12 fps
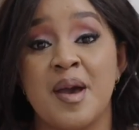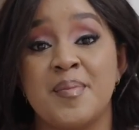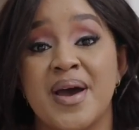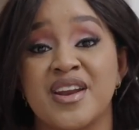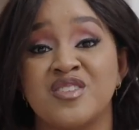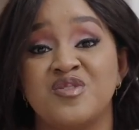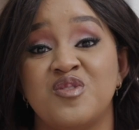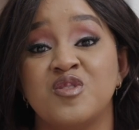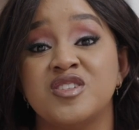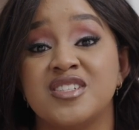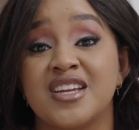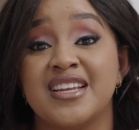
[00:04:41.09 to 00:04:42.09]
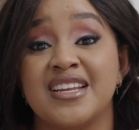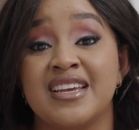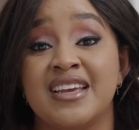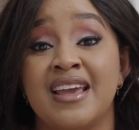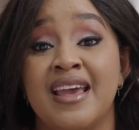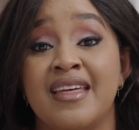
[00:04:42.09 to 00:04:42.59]
but
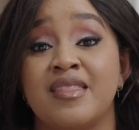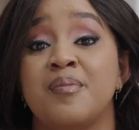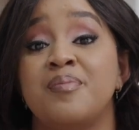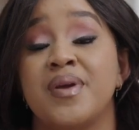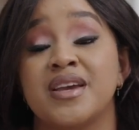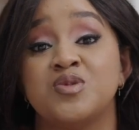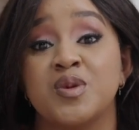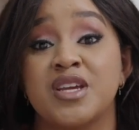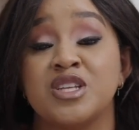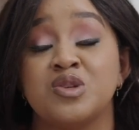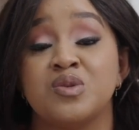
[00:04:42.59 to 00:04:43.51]
unfortunately the best we can